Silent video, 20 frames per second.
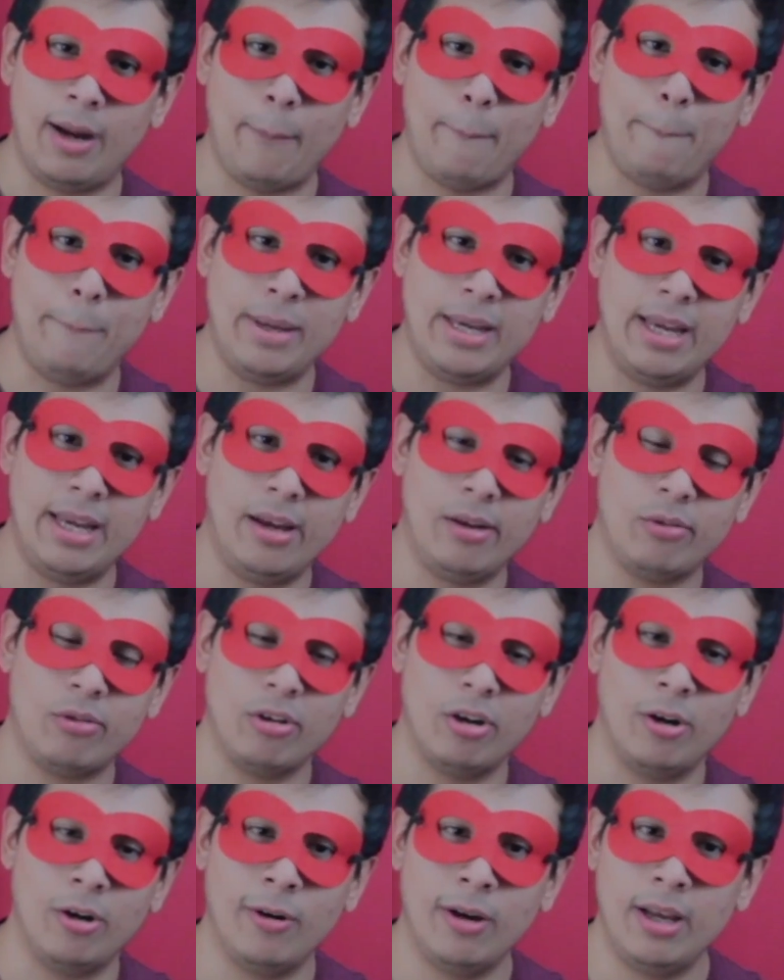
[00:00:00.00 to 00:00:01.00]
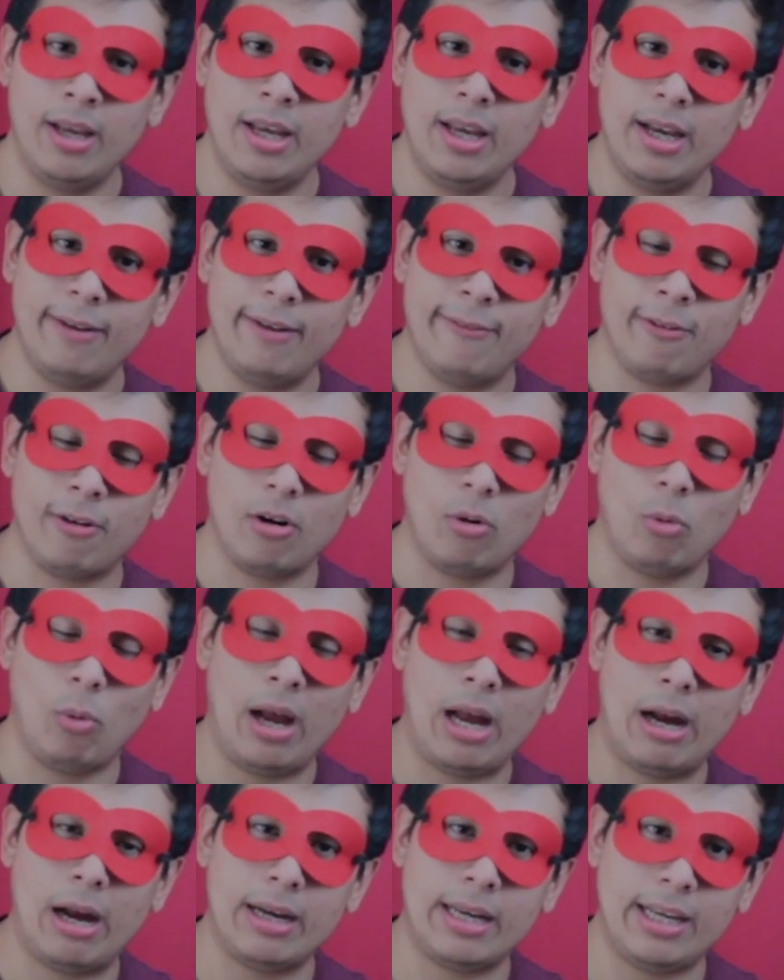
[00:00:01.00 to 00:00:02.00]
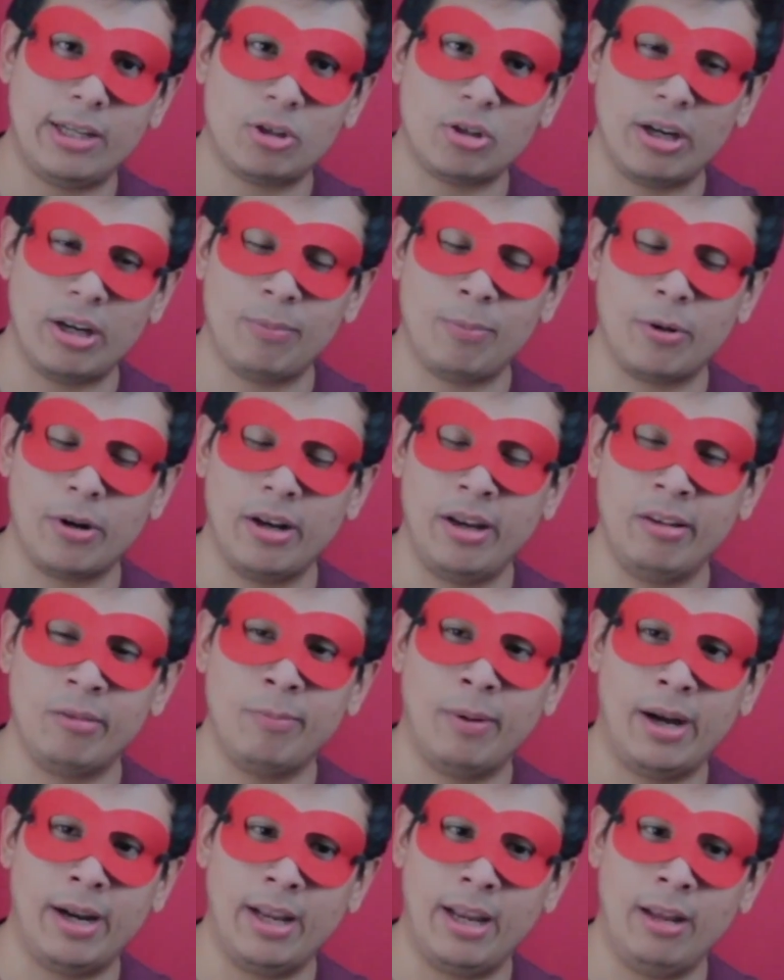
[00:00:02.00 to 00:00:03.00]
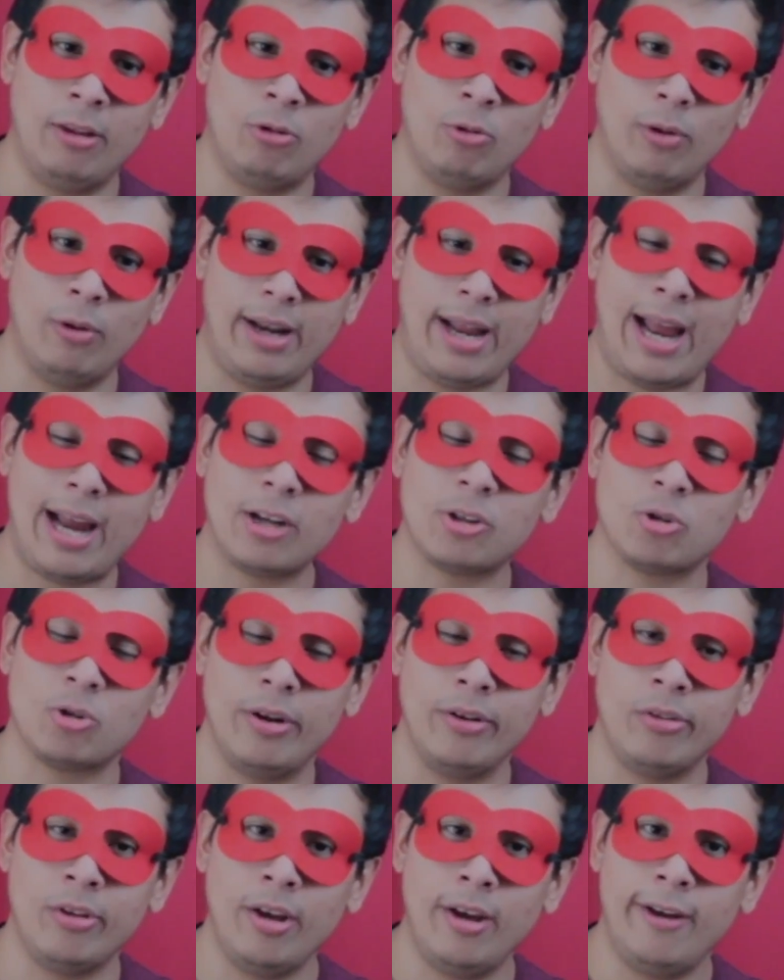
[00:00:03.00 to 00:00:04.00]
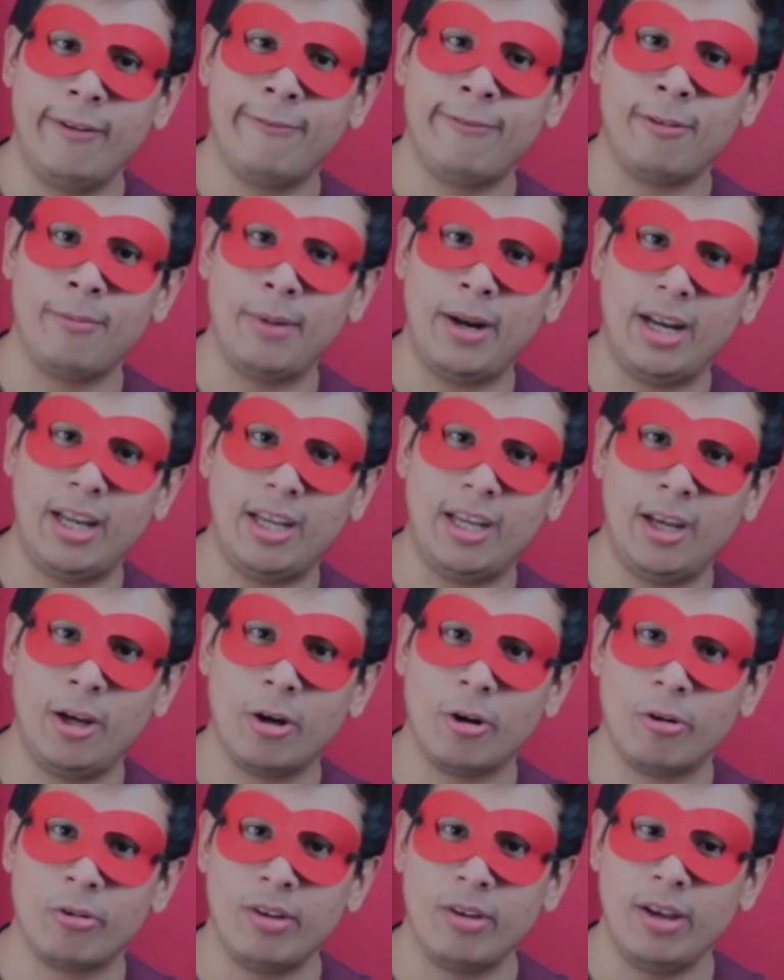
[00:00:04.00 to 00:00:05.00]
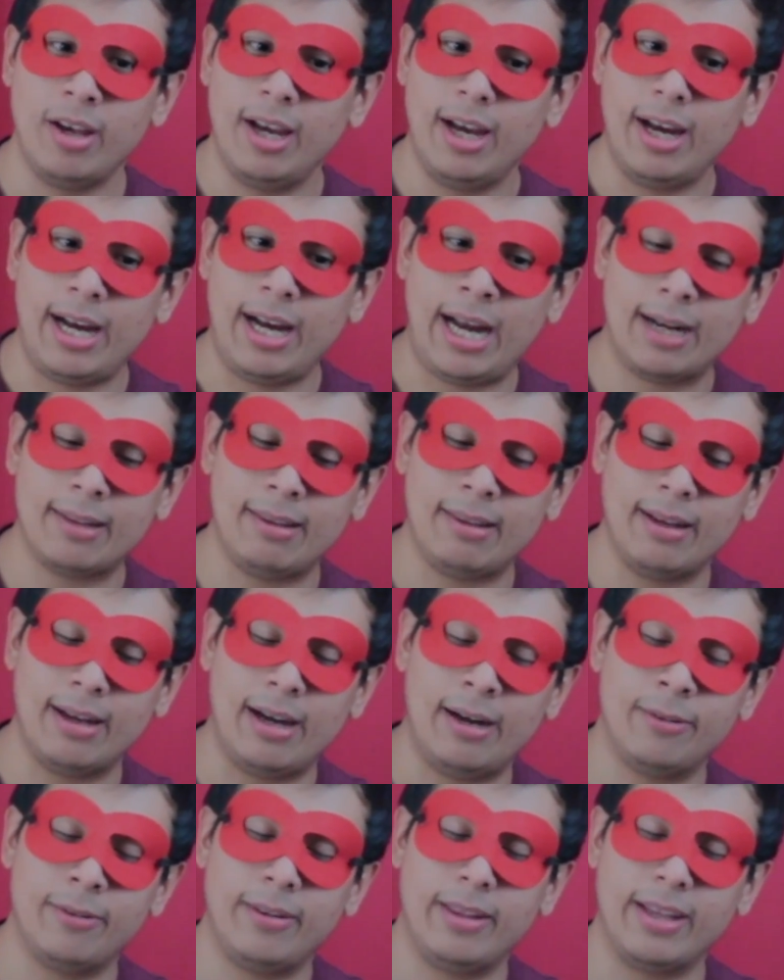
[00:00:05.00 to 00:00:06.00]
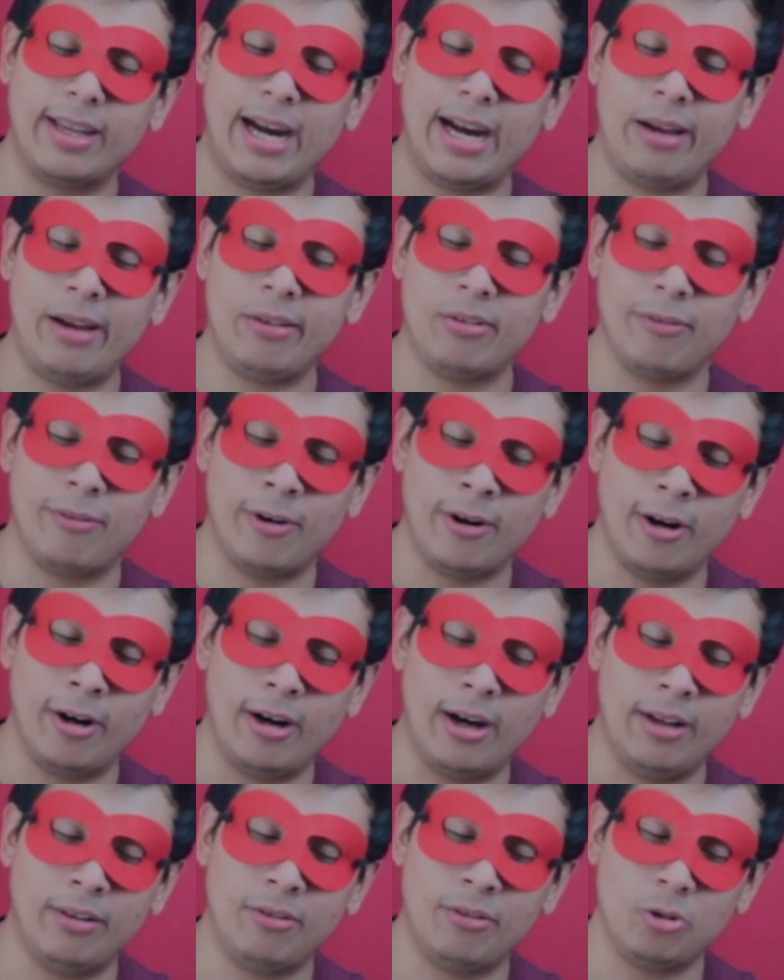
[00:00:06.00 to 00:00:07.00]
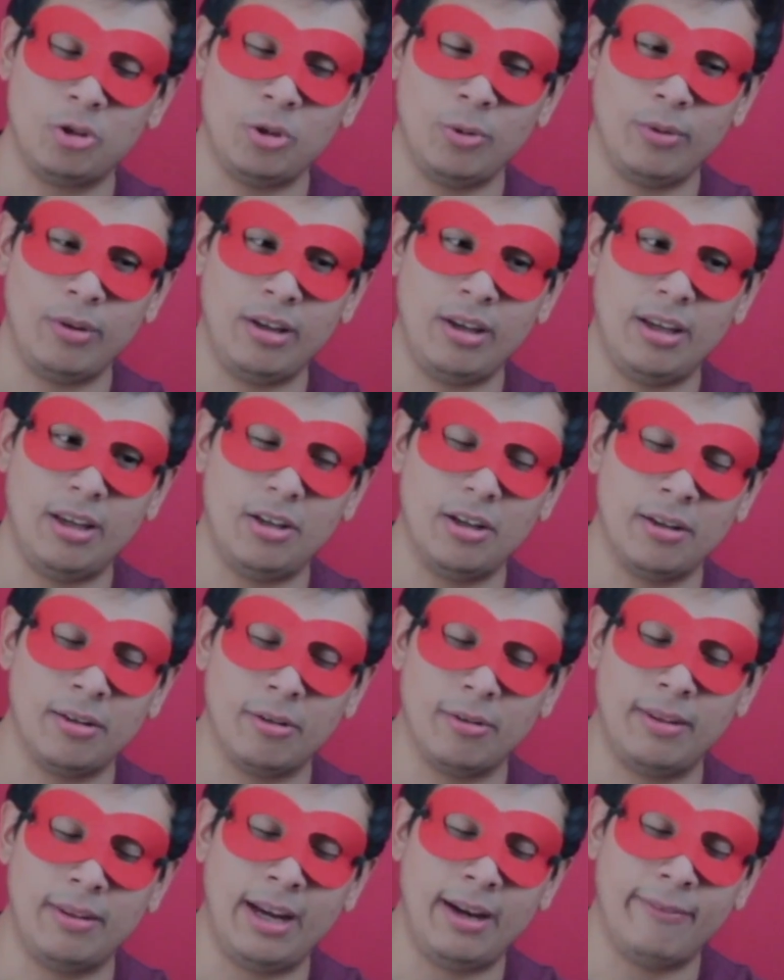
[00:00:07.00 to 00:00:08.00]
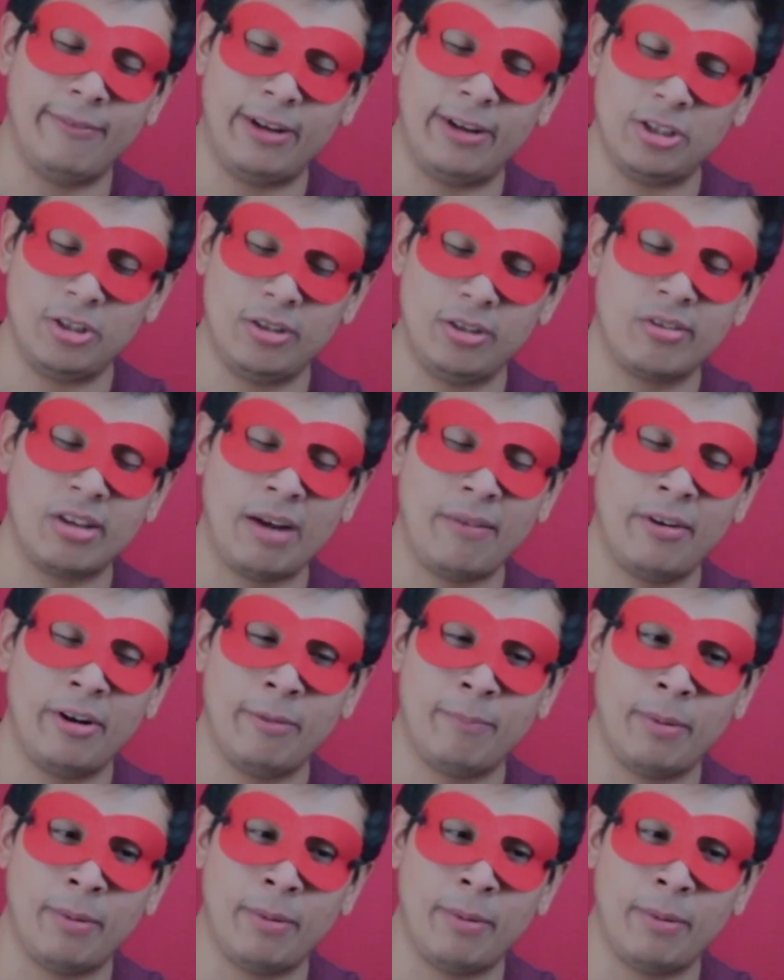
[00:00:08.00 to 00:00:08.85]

being. So for a while, he transported his body into an actress for many years, acting under the guise of her until they eventually discovered her.